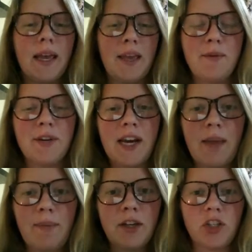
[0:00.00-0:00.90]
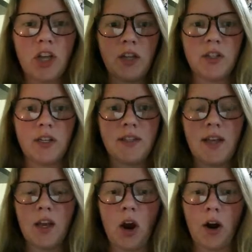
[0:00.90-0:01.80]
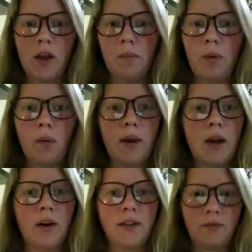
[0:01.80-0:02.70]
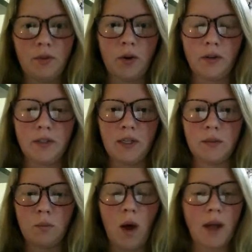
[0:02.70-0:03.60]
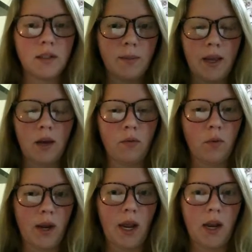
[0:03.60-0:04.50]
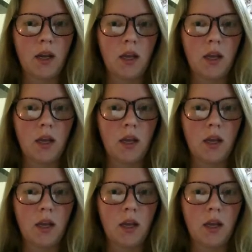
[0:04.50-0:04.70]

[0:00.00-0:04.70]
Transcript: hemodynamic changes, and cardiopulmonary difficulties want to be avoided.